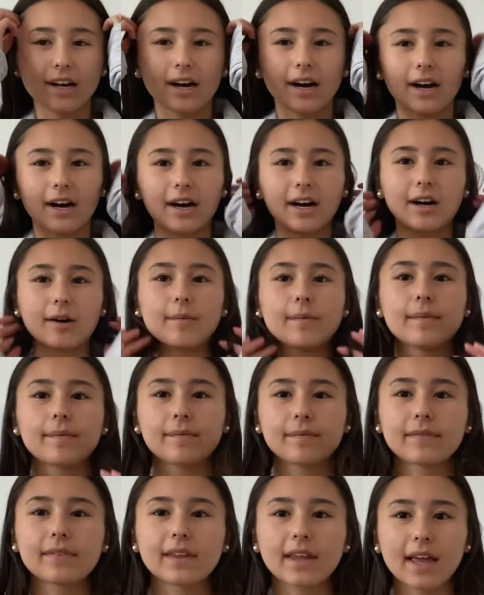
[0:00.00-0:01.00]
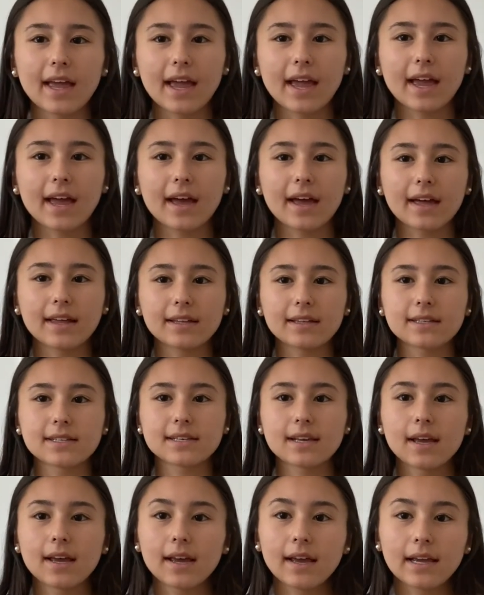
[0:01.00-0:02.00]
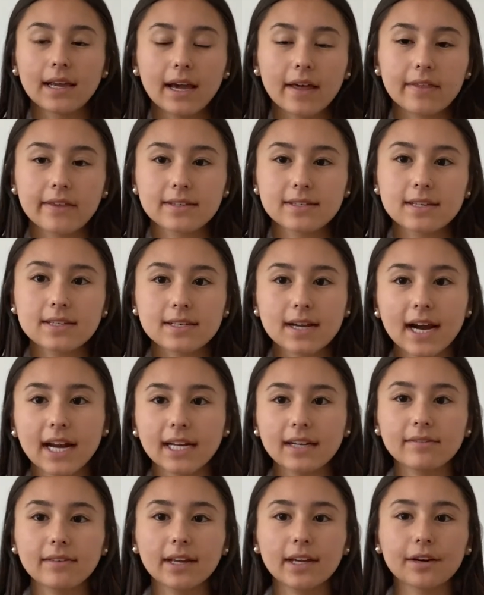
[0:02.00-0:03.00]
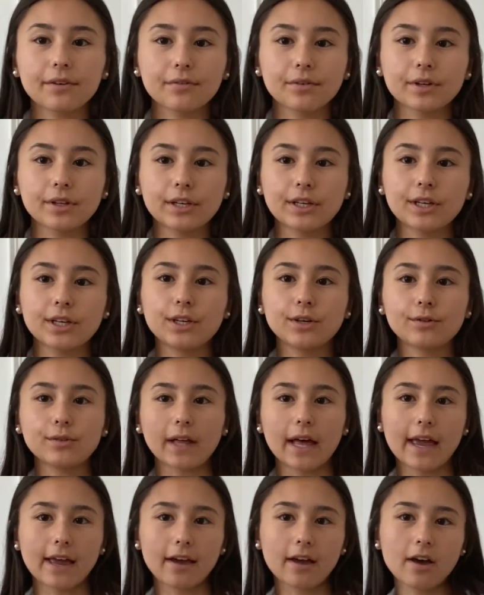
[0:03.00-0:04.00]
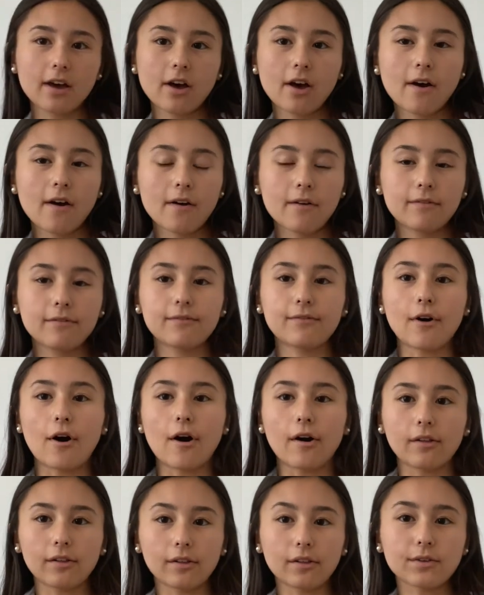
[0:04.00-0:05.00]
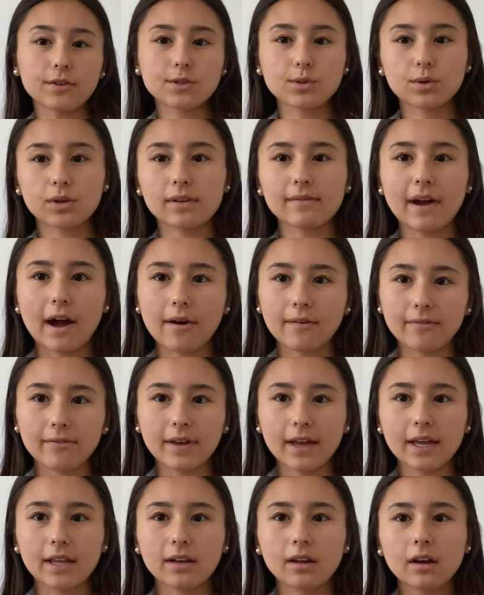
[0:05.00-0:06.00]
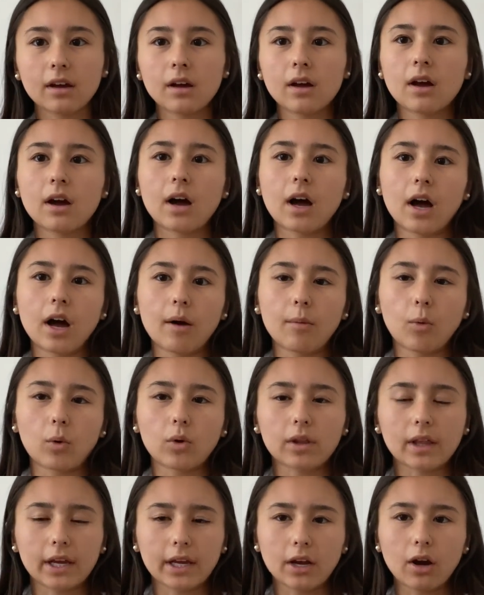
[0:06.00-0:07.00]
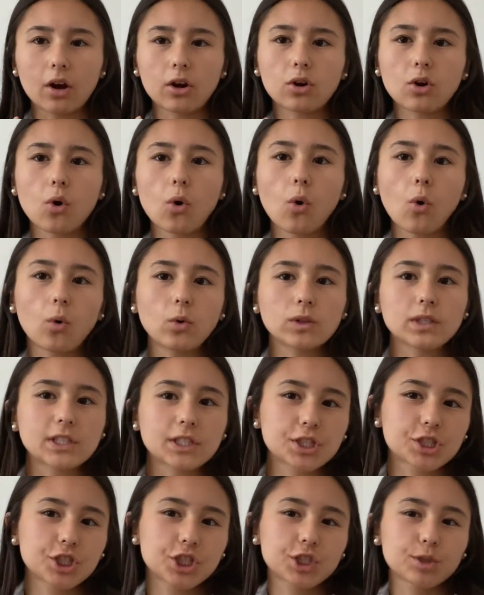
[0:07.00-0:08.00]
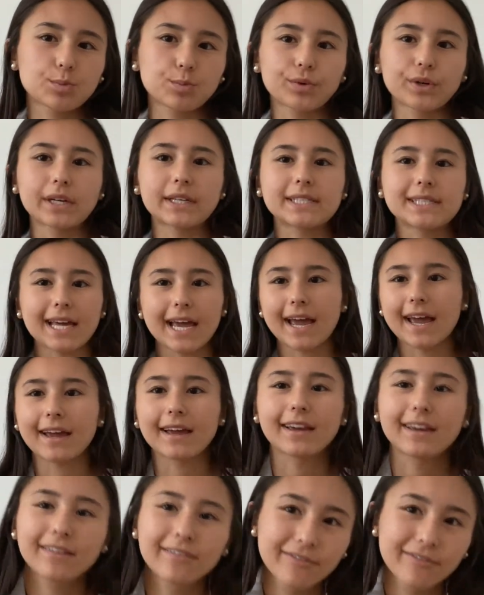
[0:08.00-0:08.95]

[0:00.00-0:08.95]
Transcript: Um, and yeah, this is kind of like a really cute like fall sort of outfit um, or like a coldish spring day.